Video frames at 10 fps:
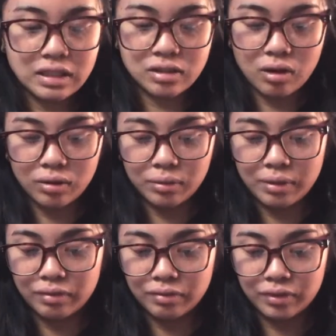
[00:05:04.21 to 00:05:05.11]
This is all the
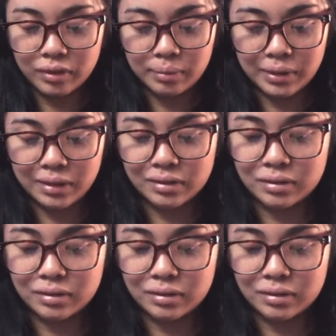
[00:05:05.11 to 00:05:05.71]
way from Philippines,